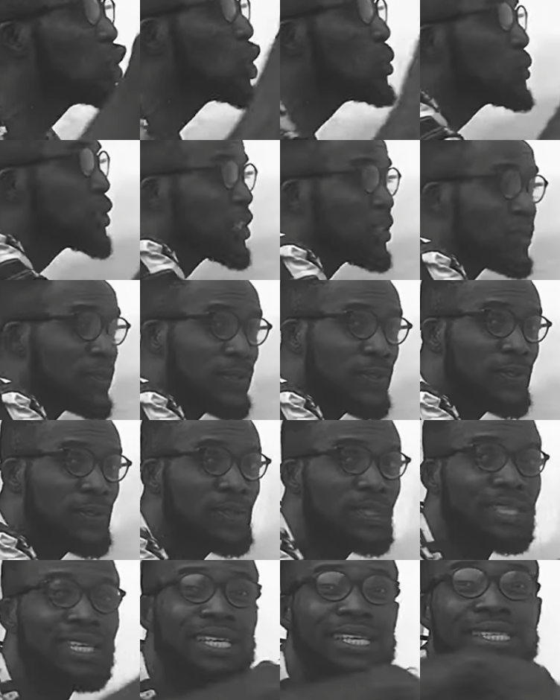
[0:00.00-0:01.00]
the options
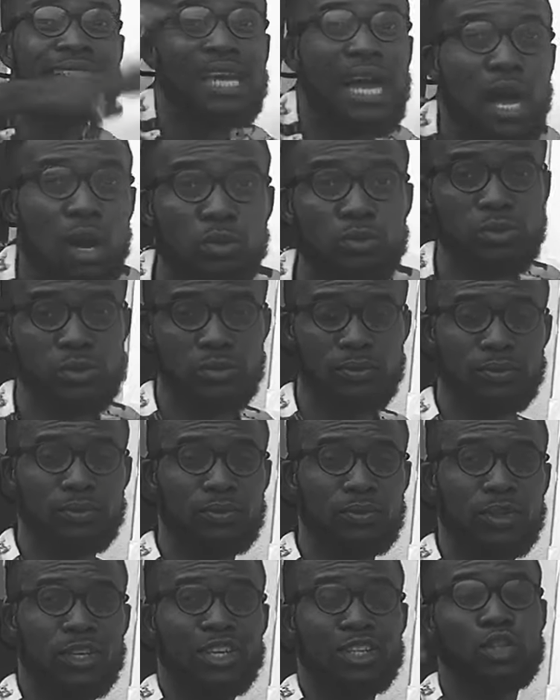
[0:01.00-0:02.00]
is out.
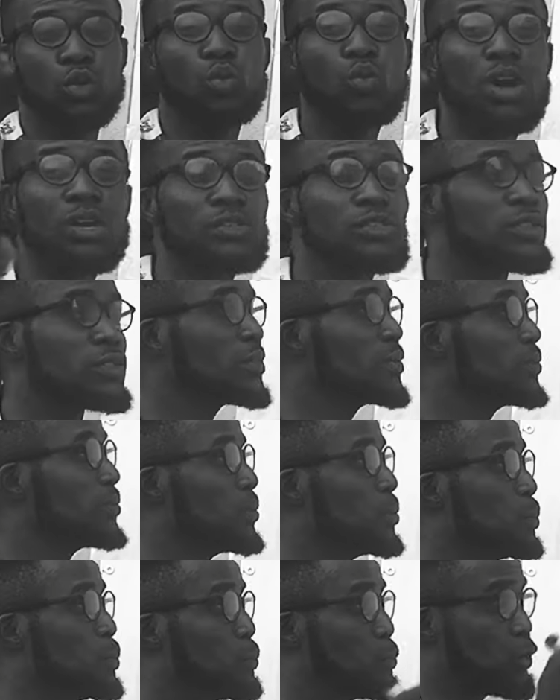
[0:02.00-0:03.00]
The ones
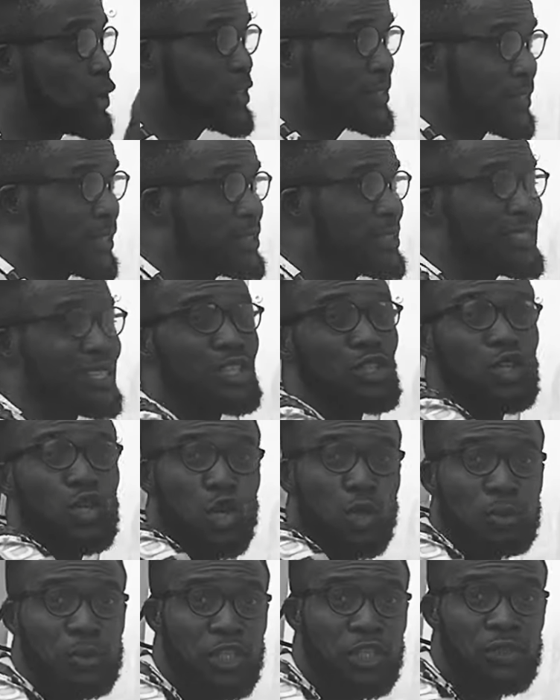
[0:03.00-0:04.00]
present in the
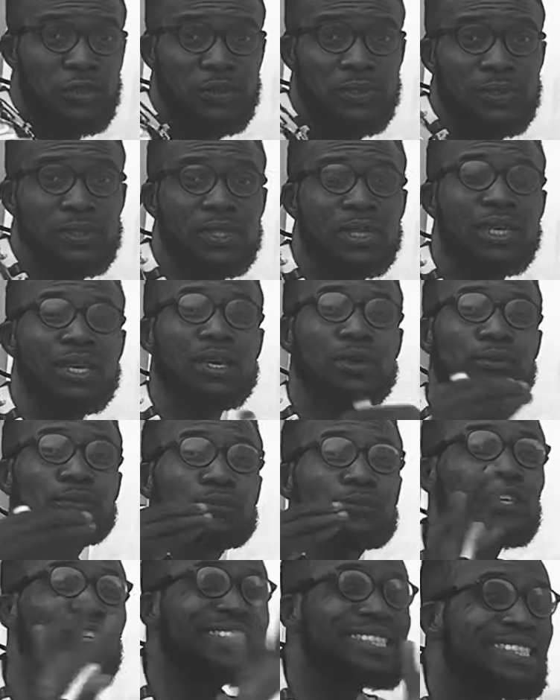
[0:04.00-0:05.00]
options,
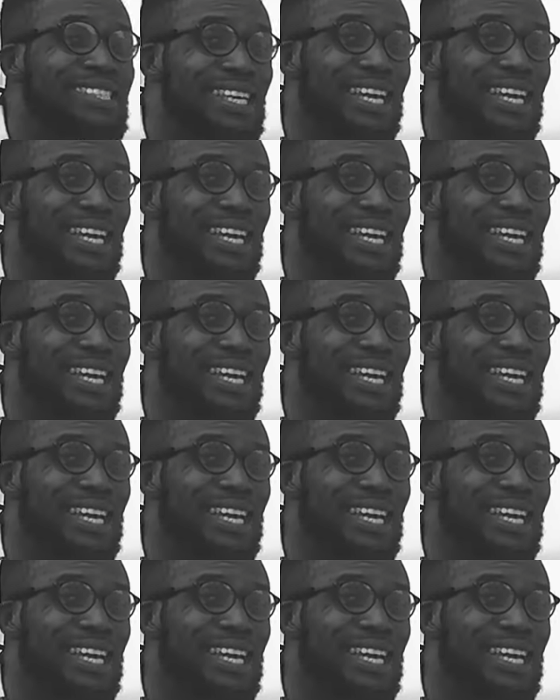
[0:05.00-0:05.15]
fix